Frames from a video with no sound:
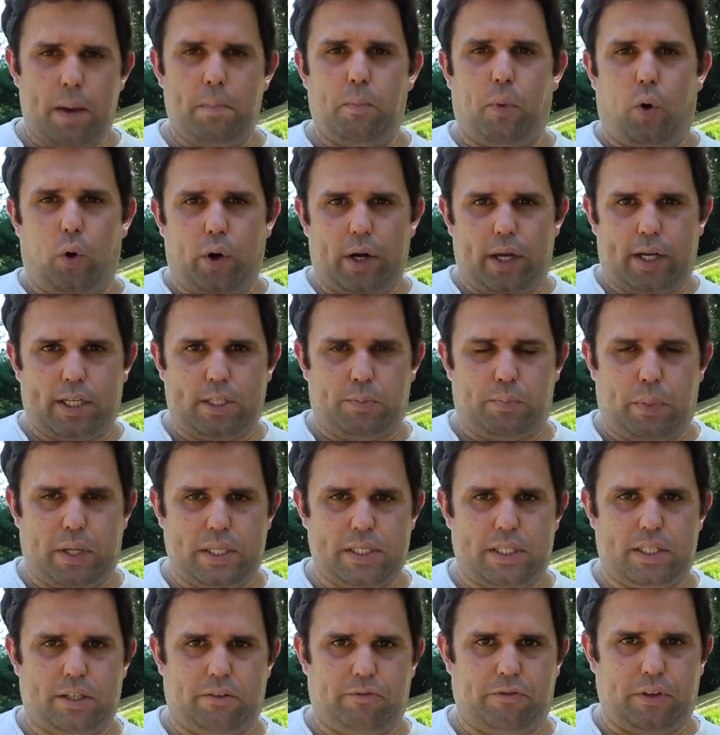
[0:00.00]
more
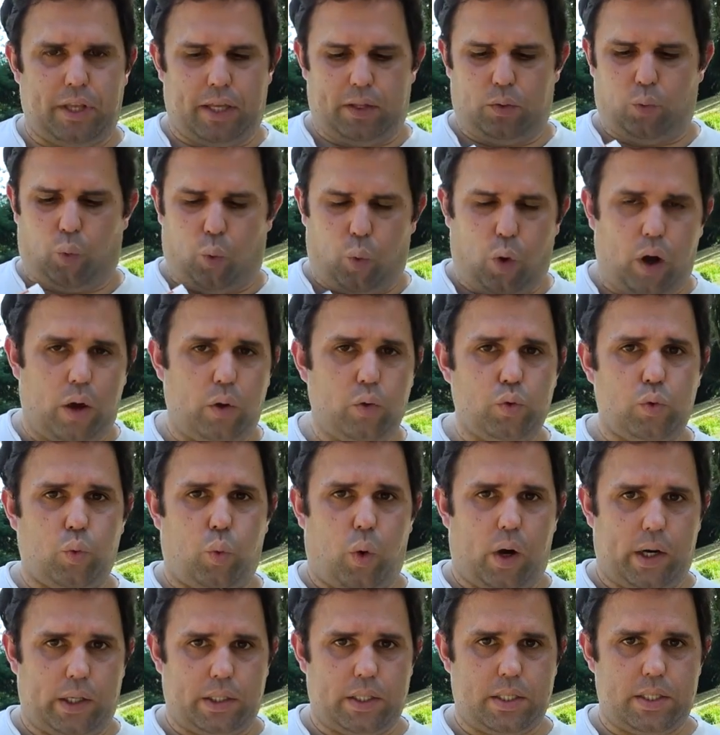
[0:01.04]
expensive than round
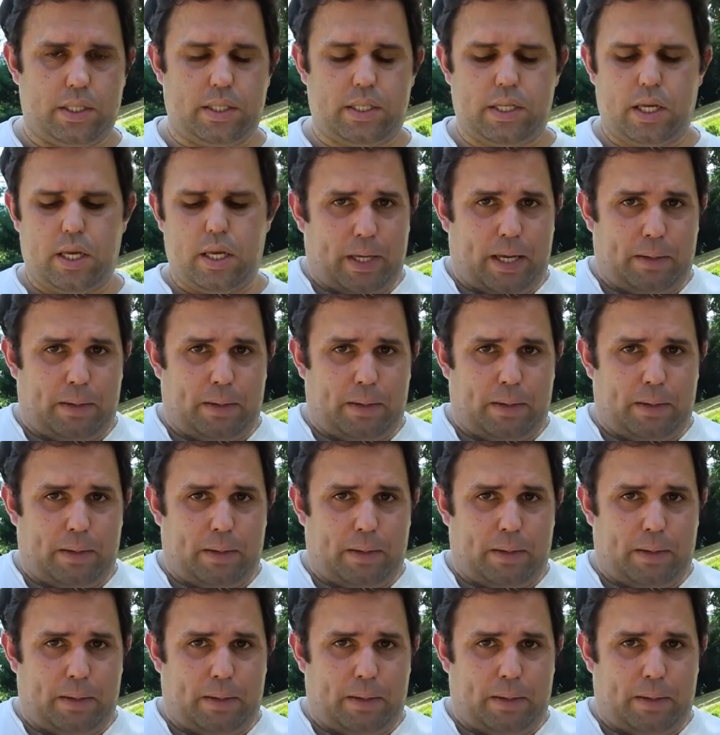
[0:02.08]
ones,